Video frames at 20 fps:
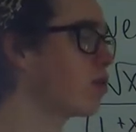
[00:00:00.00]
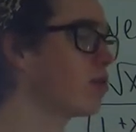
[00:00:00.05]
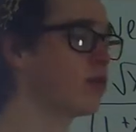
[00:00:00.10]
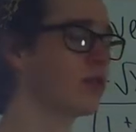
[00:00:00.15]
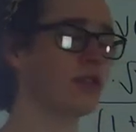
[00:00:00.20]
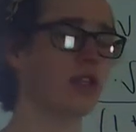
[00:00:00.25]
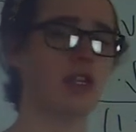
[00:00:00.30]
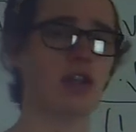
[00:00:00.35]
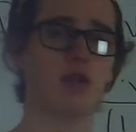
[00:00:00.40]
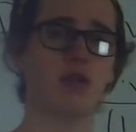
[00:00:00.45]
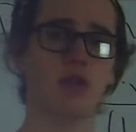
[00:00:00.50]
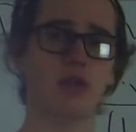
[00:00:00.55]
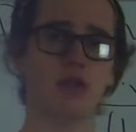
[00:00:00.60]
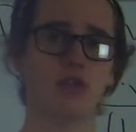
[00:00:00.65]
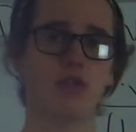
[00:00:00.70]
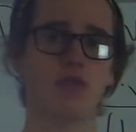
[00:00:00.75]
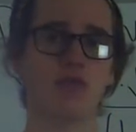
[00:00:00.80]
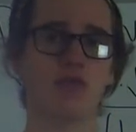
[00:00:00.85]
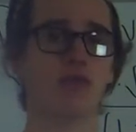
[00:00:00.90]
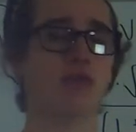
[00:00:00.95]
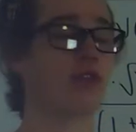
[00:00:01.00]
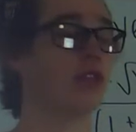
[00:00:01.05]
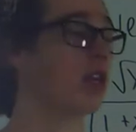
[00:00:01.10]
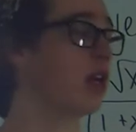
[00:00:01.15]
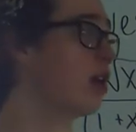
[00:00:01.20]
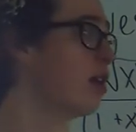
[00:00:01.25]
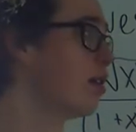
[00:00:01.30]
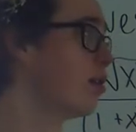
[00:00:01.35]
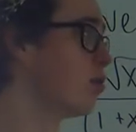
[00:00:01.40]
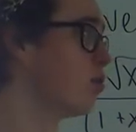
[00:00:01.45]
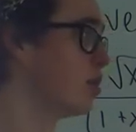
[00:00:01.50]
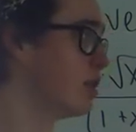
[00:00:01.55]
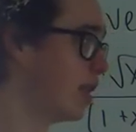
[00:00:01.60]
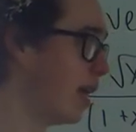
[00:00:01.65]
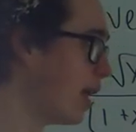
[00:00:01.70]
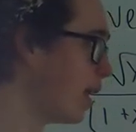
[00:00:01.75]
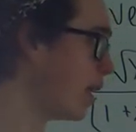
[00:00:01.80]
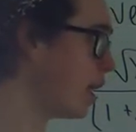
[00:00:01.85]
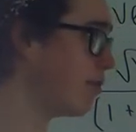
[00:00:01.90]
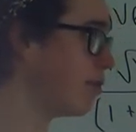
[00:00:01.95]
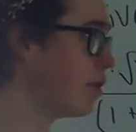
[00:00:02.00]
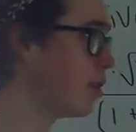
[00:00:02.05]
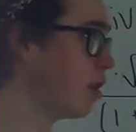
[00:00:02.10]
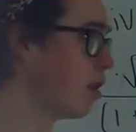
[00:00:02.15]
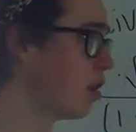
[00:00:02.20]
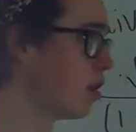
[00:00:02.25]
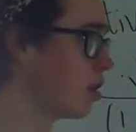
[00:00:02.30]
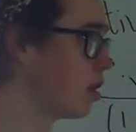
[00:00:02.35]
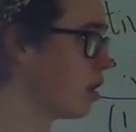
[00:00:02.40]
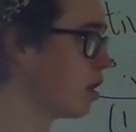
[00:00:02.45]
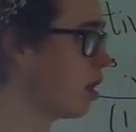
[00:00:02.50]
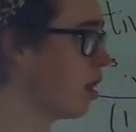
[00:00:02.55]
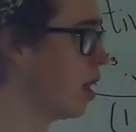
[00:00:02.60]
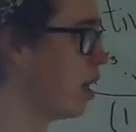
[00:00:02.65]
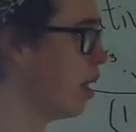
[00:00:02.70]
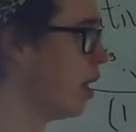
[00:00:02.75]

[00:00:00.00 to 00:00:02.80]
rules and quotient rules would take even longer,